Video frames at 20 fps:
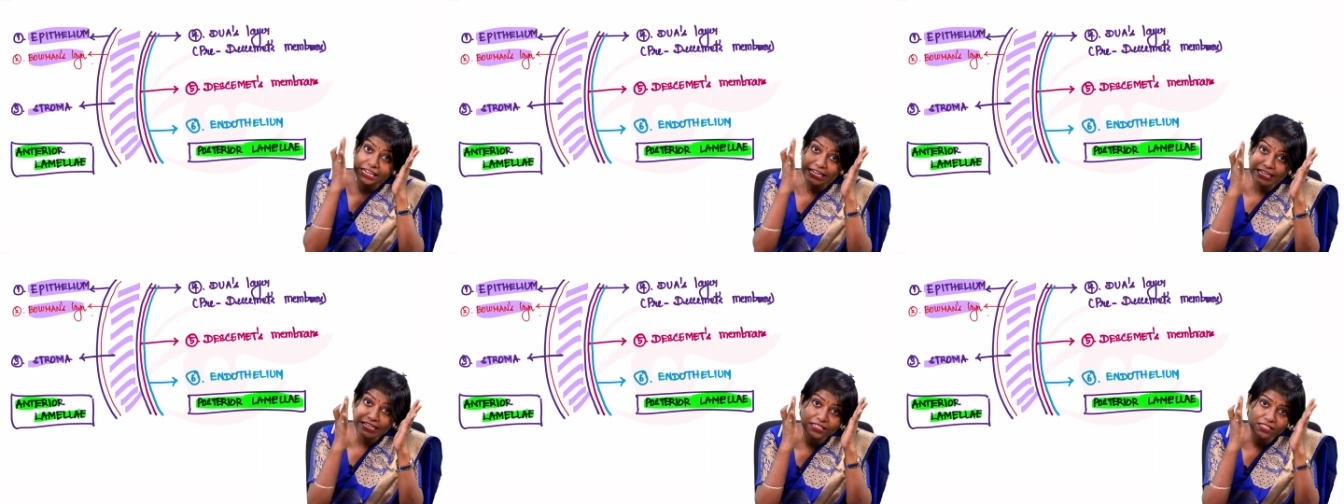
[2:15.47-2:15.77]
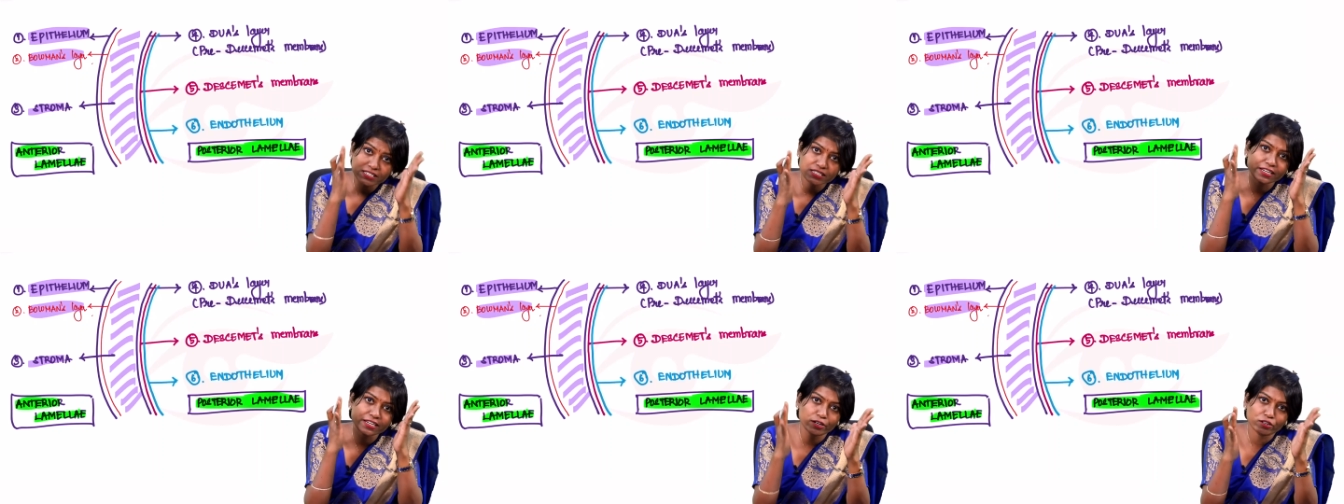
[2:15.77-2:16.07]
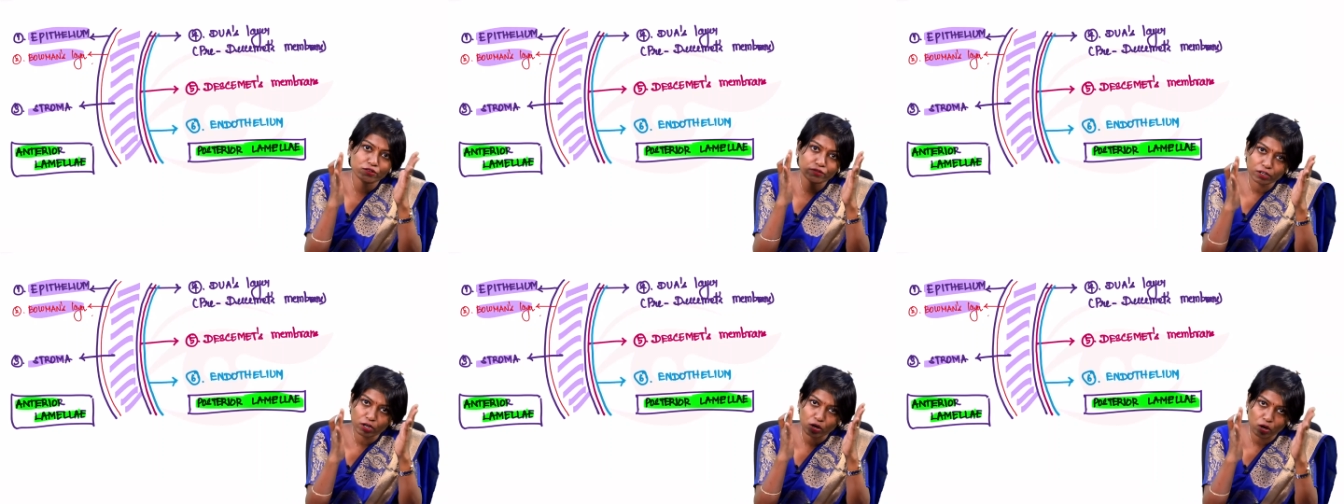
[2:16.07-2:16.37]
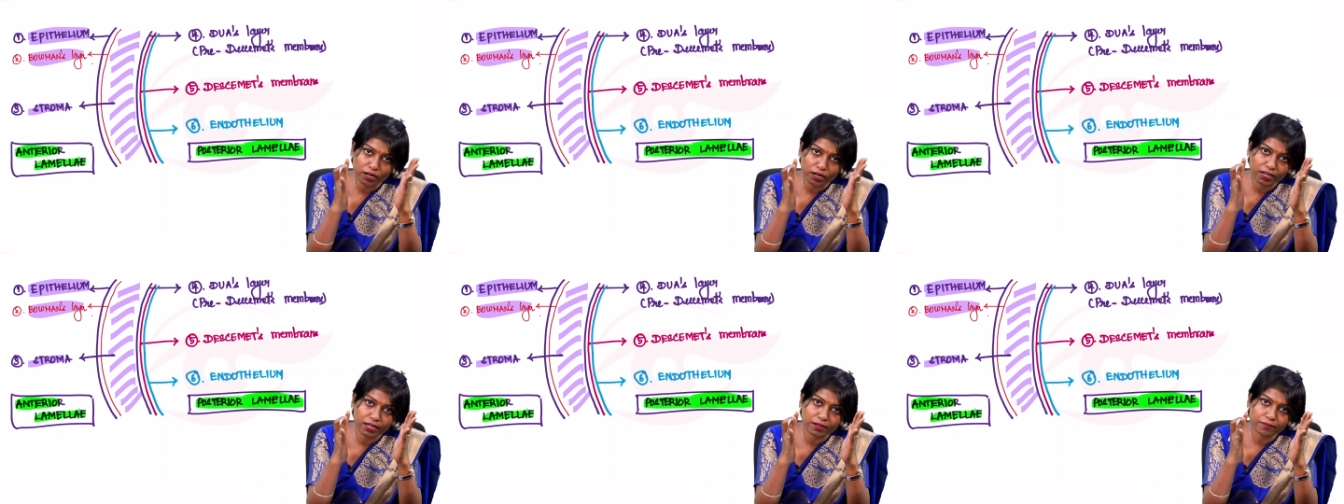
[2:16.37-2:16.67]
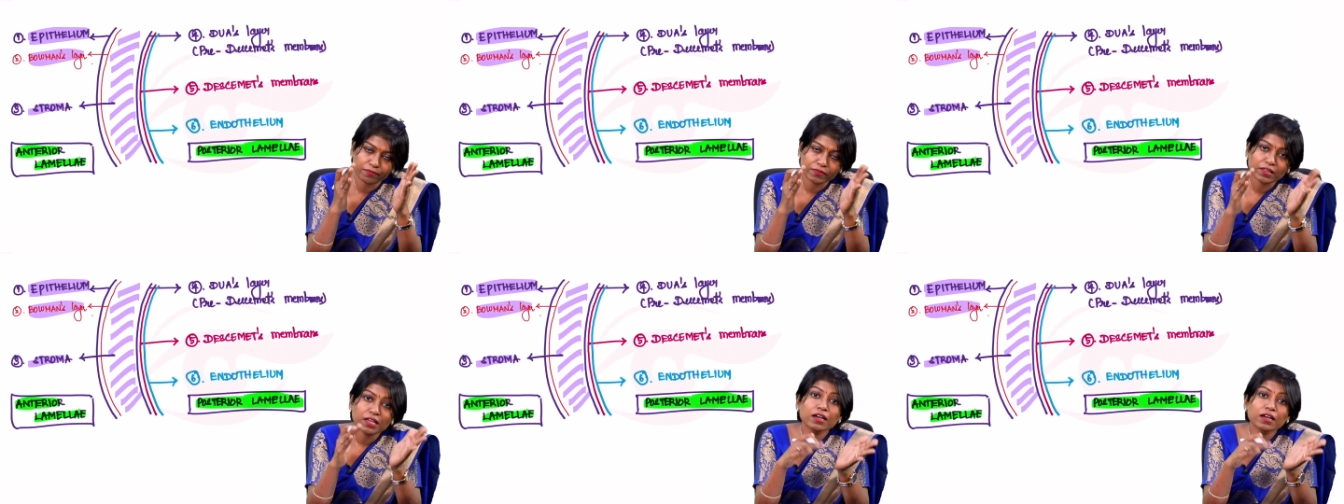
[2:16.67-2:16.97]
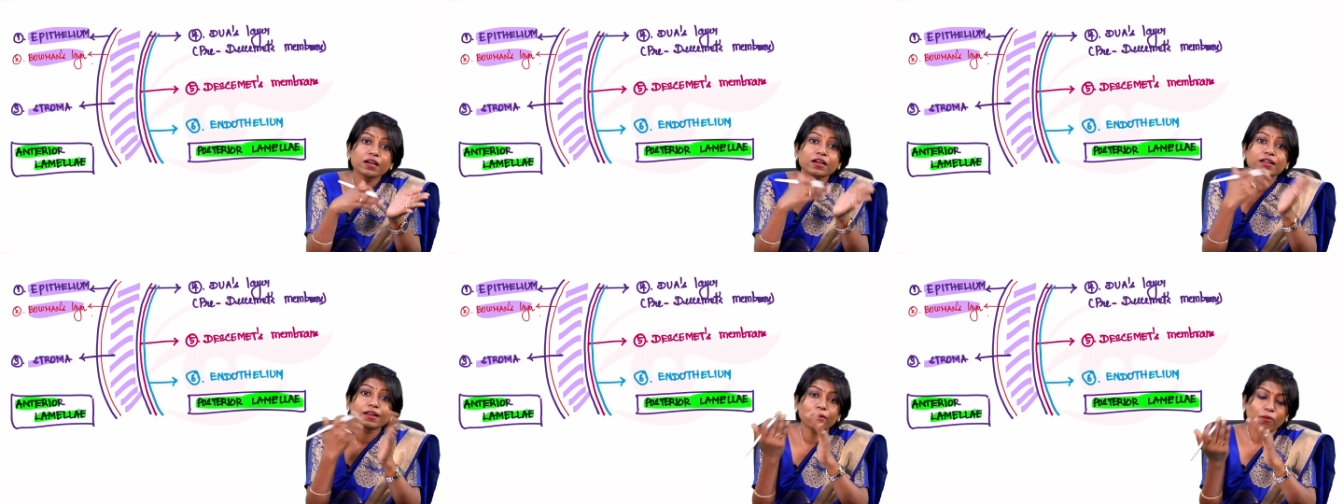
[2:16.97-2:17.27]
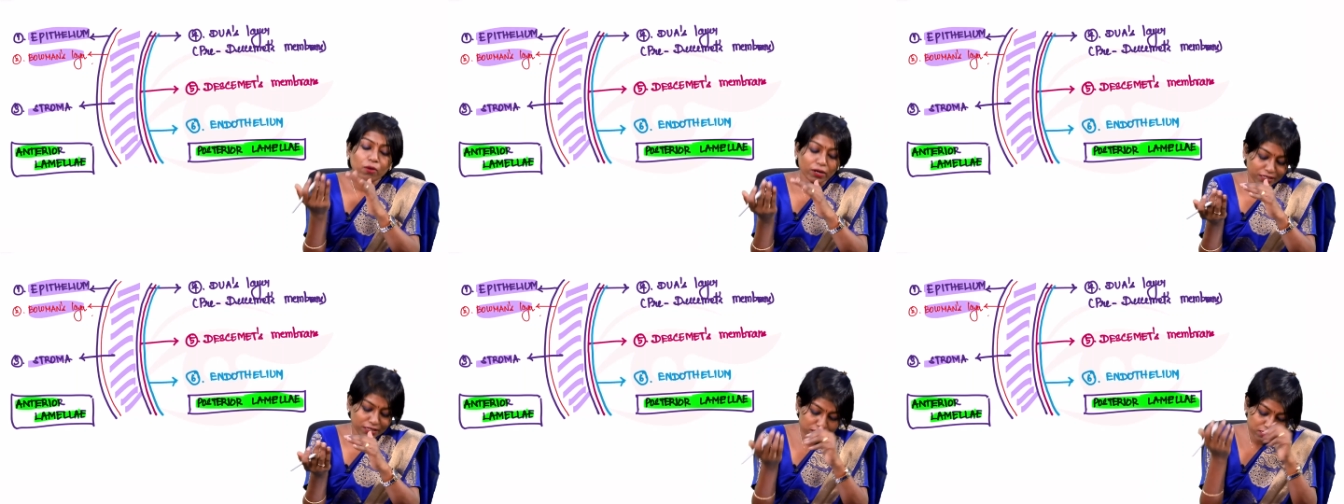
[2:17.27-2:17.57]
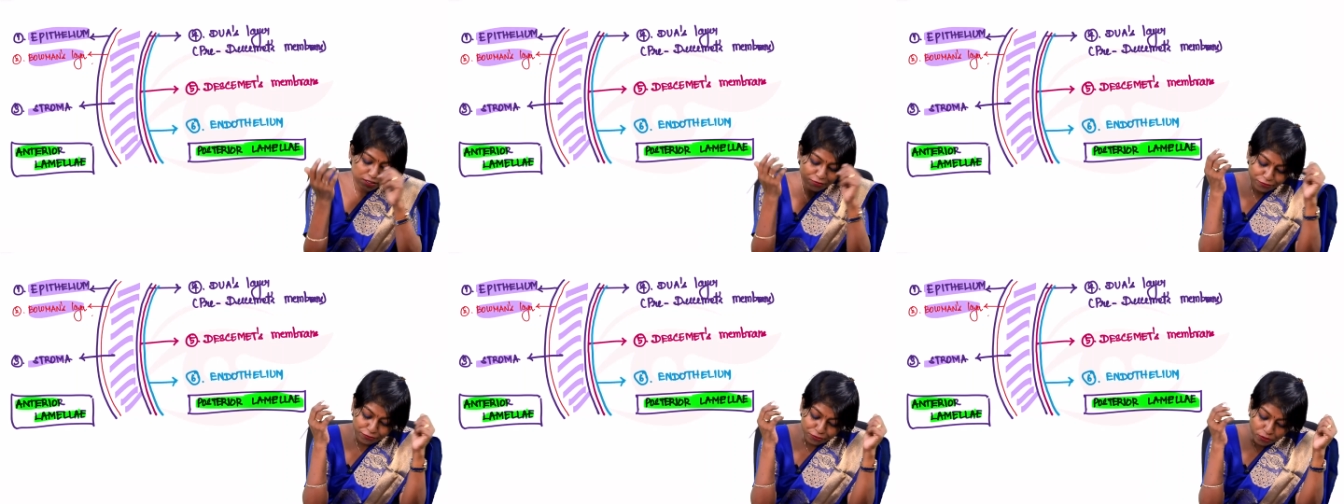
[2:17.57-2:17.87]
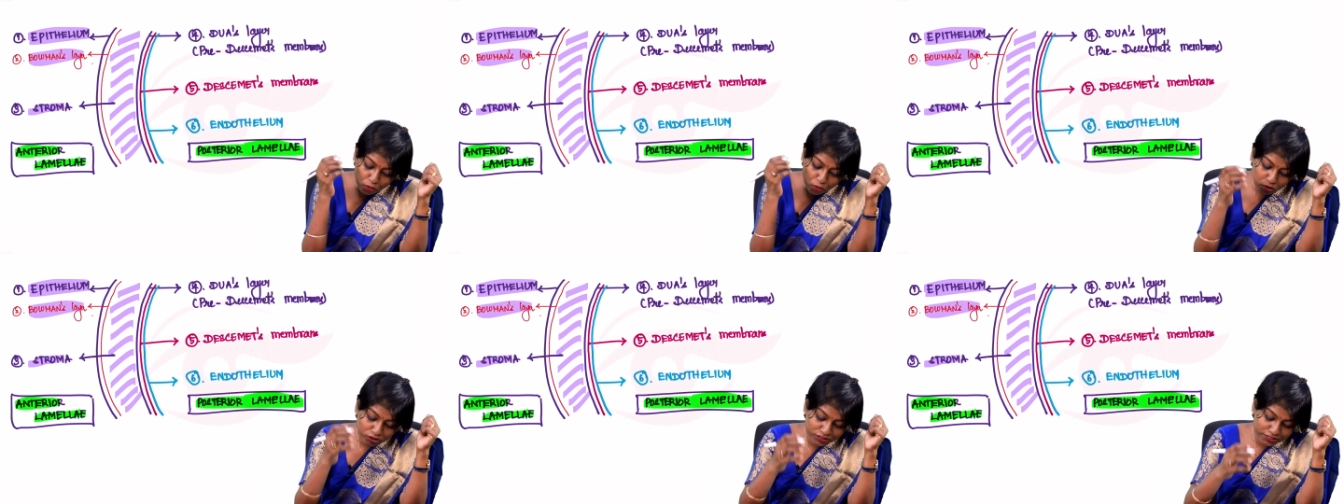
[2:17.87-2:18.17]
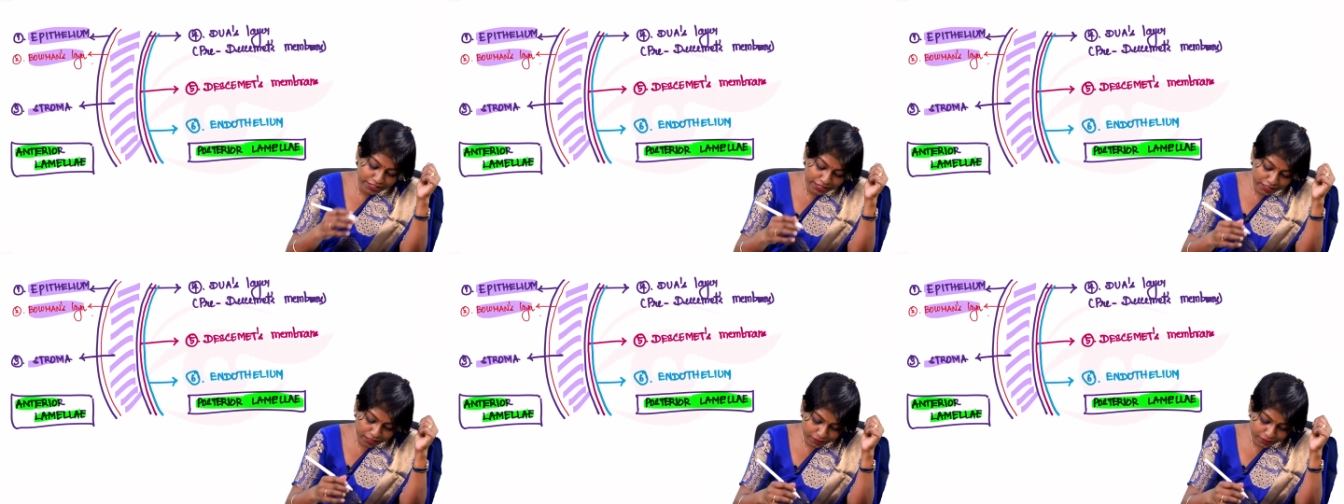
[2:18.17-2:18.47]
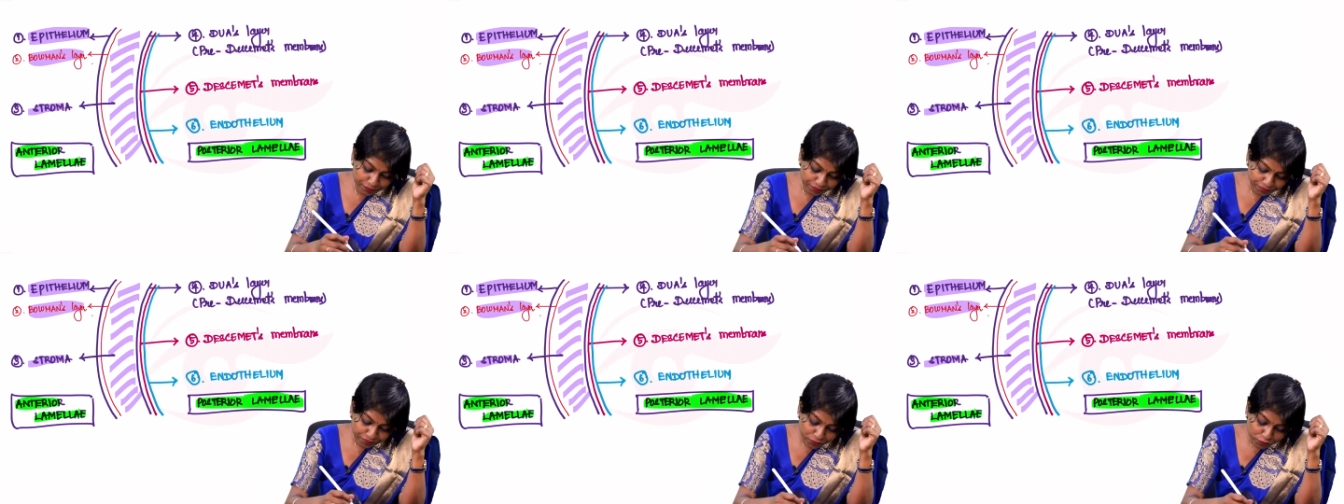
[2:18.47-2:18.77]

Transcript: The thickest layer of the cornea. Now, what is the fourth layer?